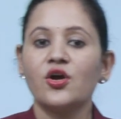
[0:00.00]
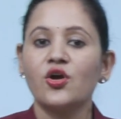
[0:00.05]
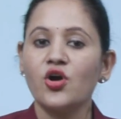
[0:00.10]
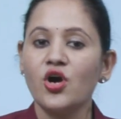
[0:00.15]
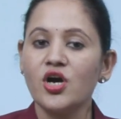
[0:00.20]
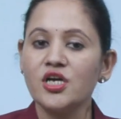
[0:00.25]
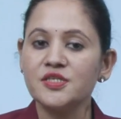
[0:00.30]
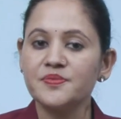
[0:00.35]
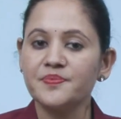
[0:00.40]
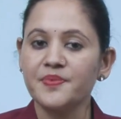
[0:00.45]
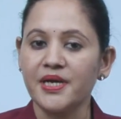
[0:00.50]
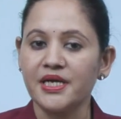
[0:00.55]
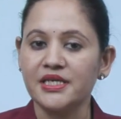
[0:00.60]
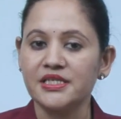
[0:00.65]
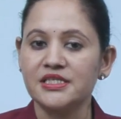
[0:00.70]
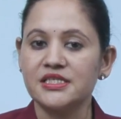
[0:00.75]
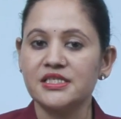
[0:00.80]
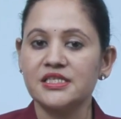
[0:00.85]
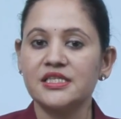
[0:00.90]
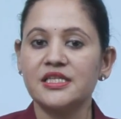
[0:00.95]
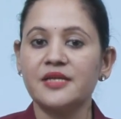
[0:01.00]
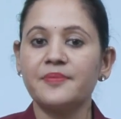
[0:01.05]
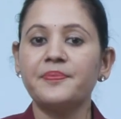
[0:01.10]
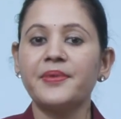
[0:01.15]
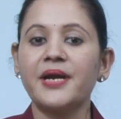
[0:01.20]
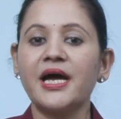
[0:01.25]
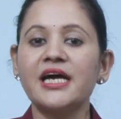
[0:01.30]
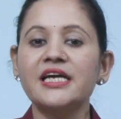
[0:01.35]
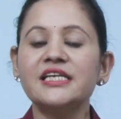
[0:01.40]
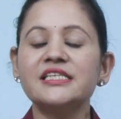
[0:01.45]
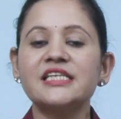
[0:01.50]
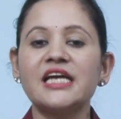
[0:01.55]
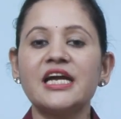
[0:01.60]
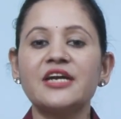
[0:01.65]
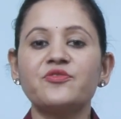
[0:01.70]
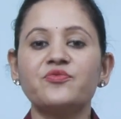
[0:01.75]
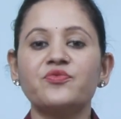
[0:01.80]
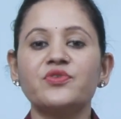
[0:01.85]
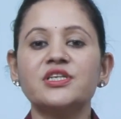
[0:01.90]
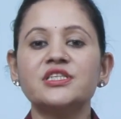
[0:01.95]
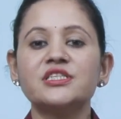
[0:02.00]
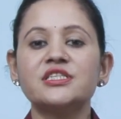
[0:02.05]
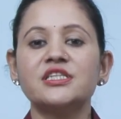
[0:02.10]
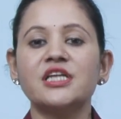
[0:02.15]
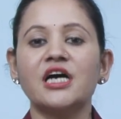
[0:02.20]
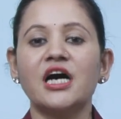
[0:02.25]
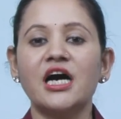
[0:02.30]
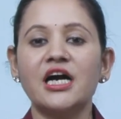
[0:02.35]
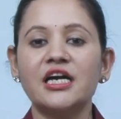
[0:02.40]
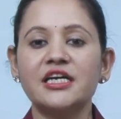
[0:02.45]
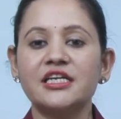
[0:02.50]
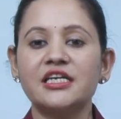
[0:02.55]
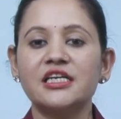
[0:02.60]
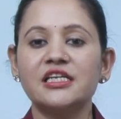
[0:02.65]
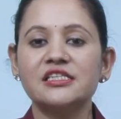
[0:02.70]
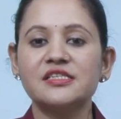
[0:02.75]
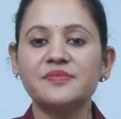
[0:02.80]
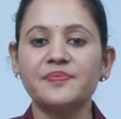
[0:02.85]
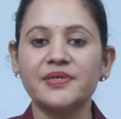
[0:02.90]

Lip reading: Cost price. The price at which the article is